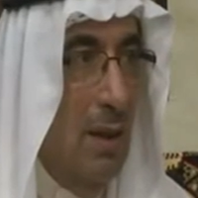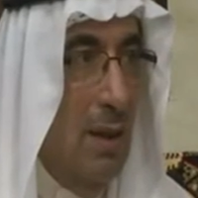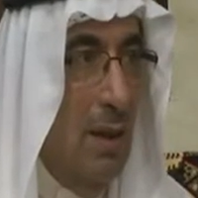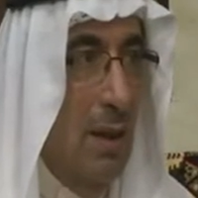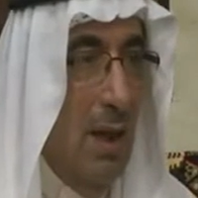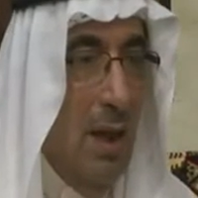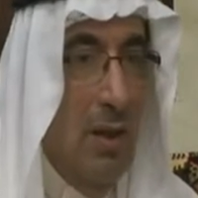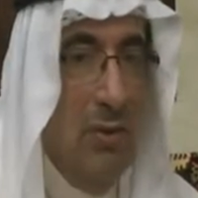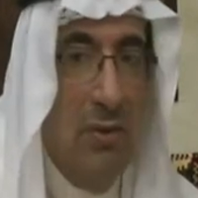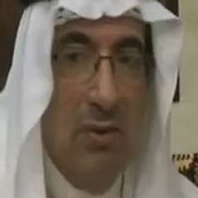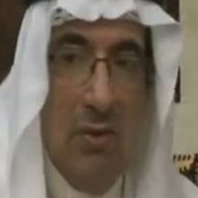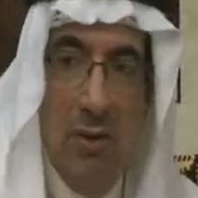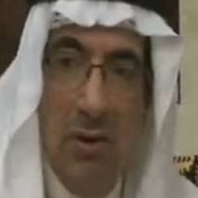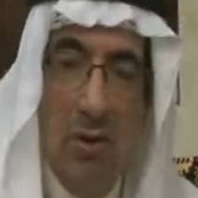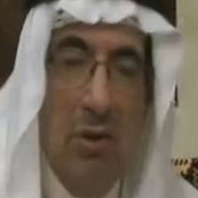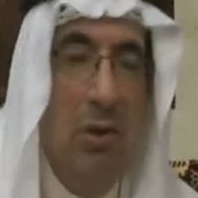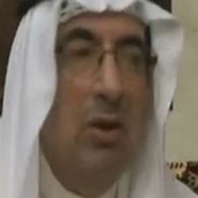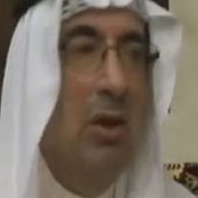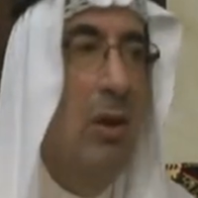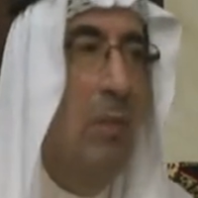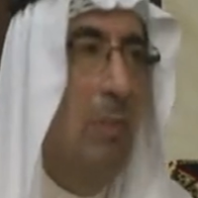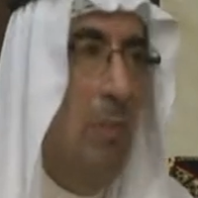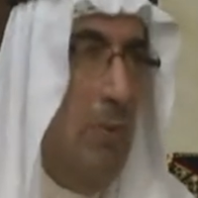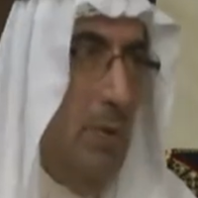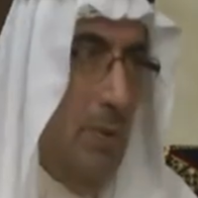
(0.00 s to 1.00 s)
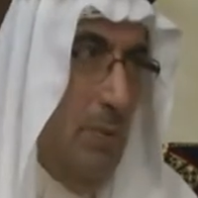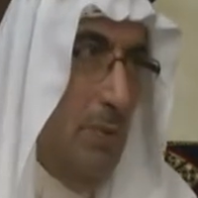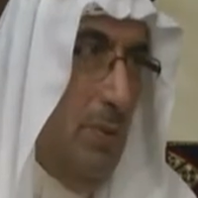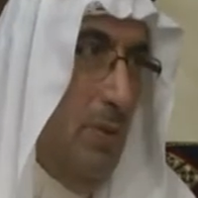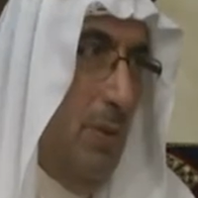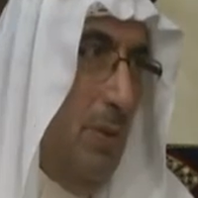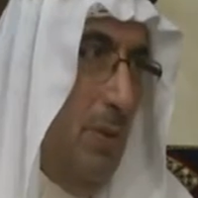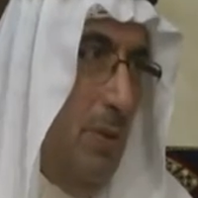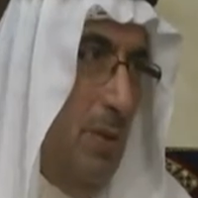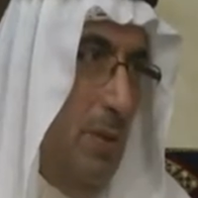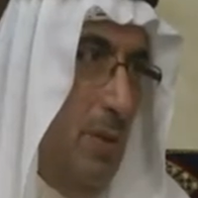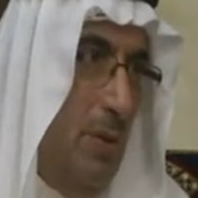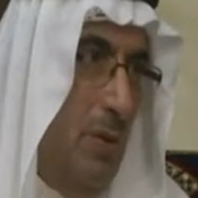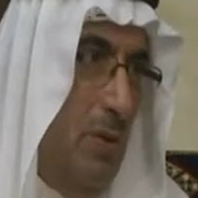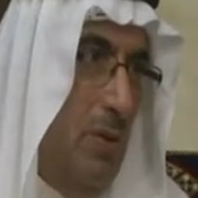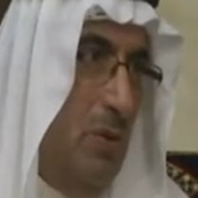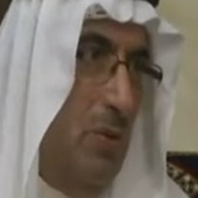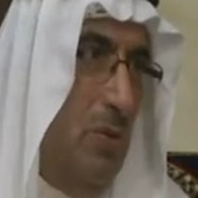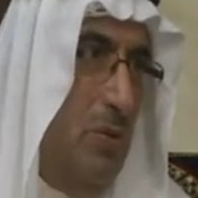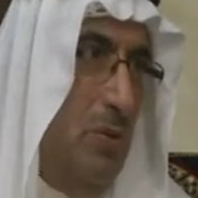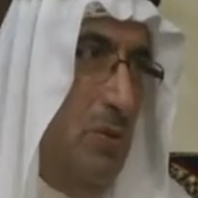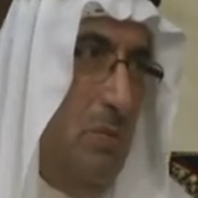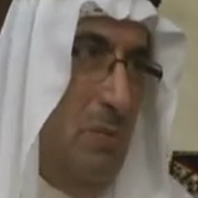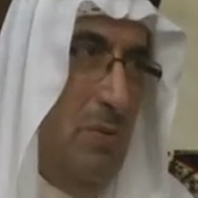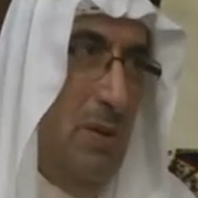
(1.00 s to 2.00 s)
and the regular people who
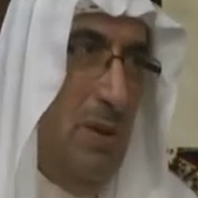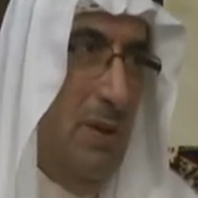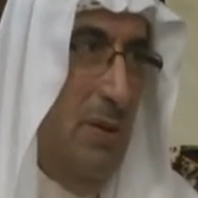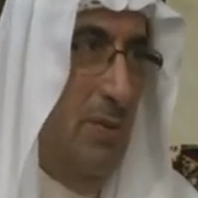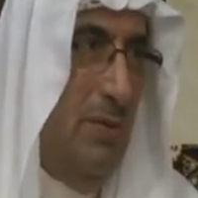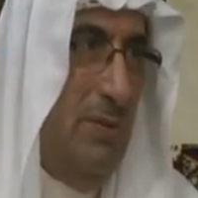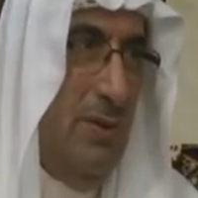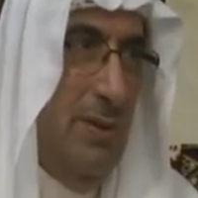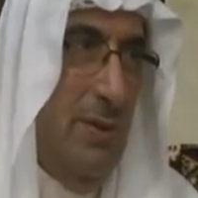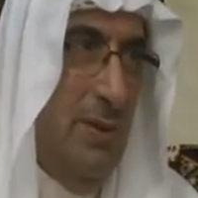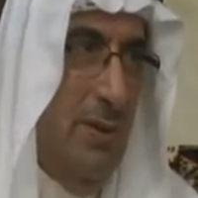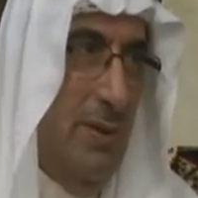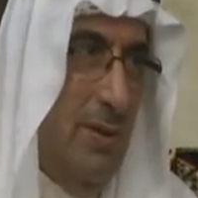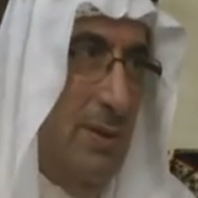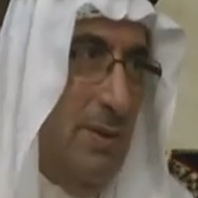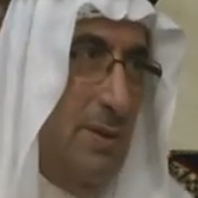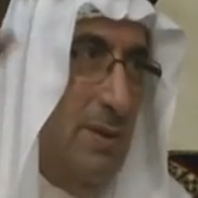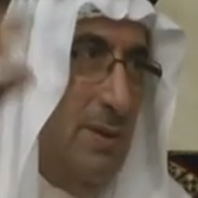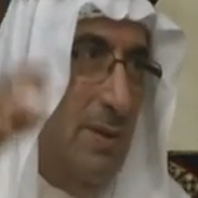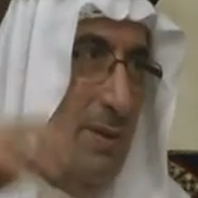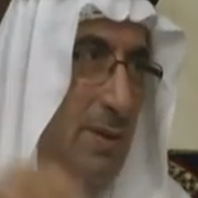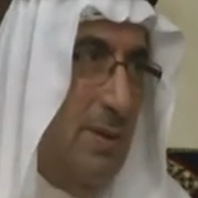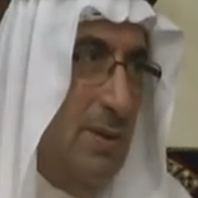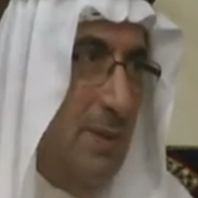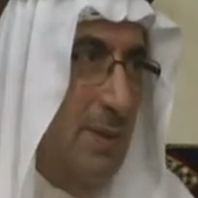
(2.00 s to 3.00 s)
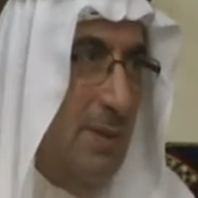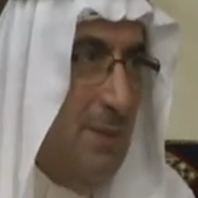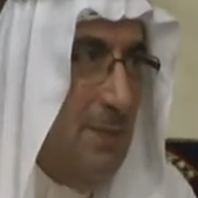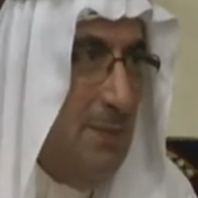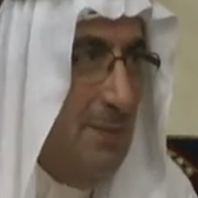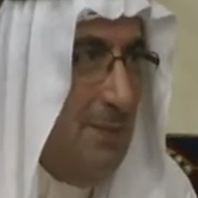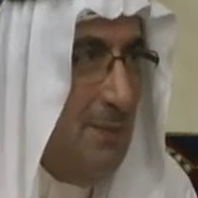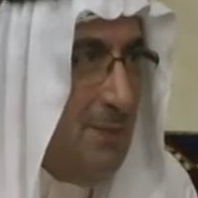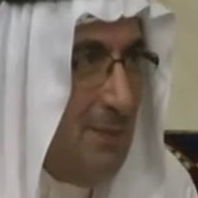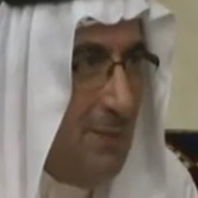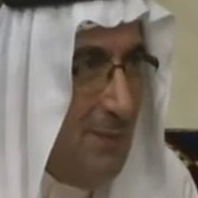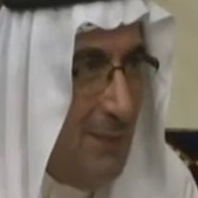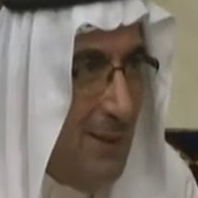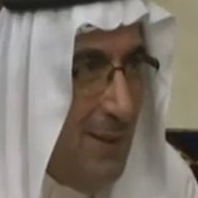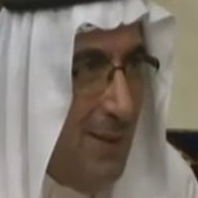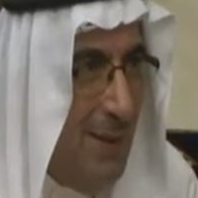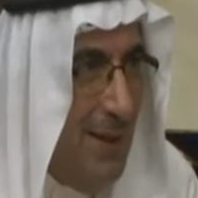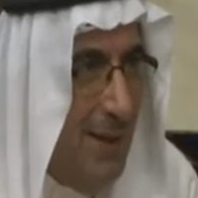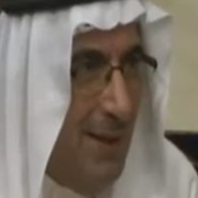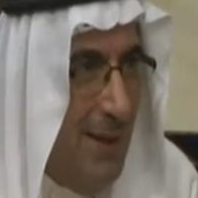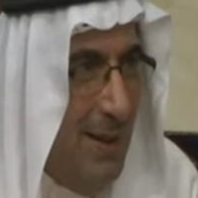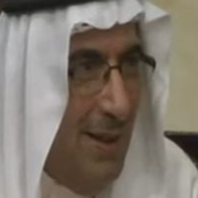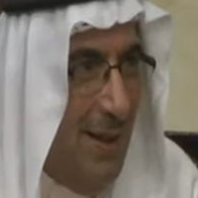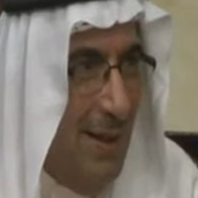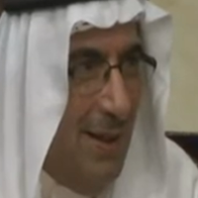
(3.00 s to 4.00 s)
believes in this
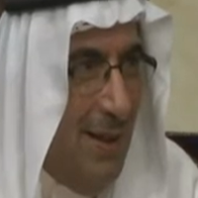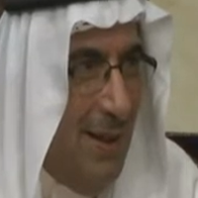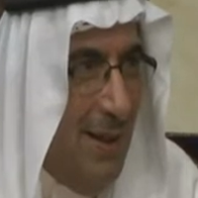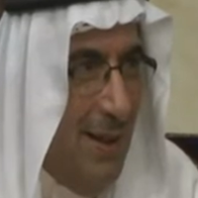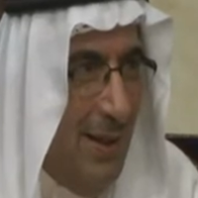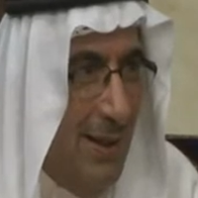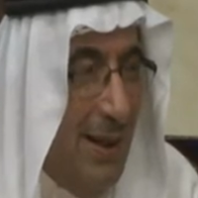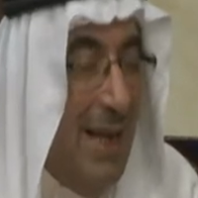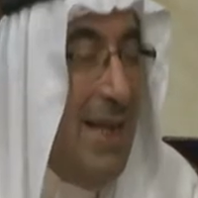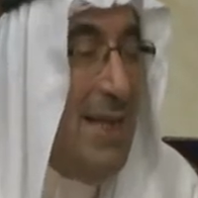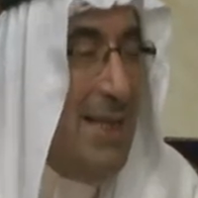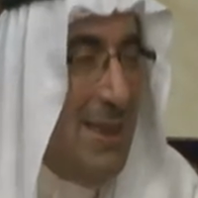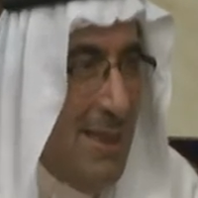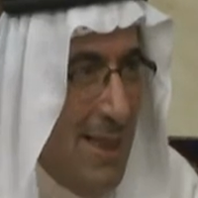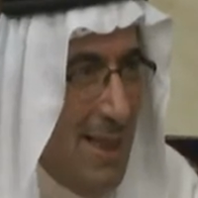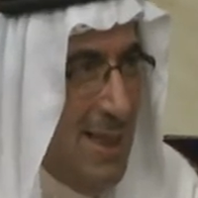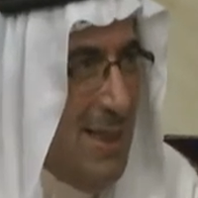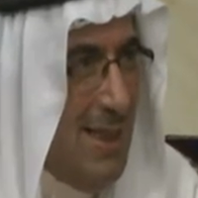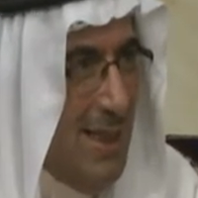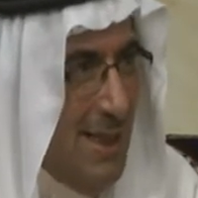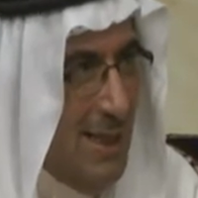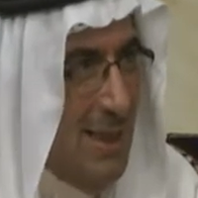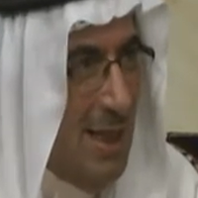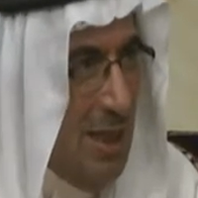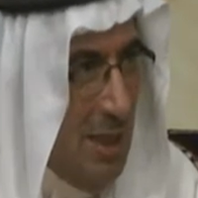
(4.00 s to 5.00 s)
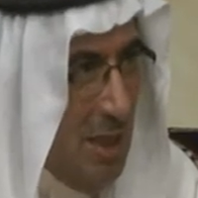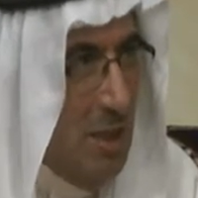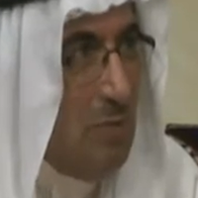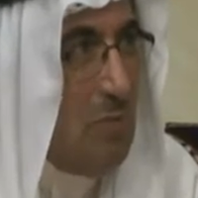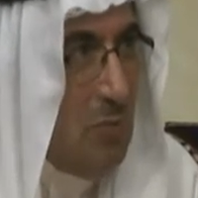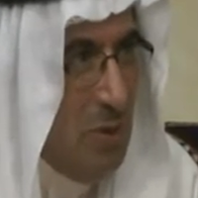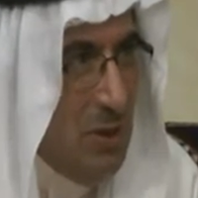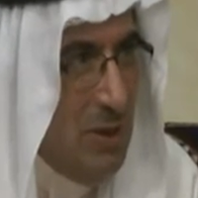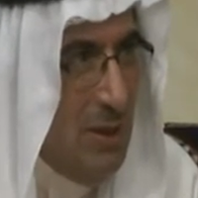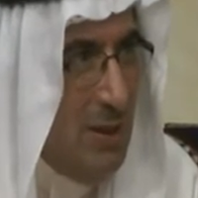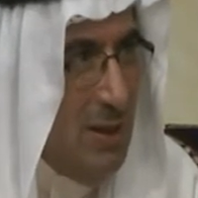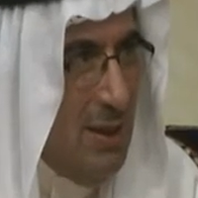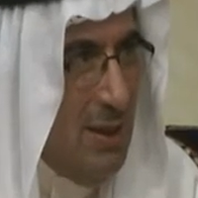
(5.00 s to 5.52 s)
nonsense, as they put it.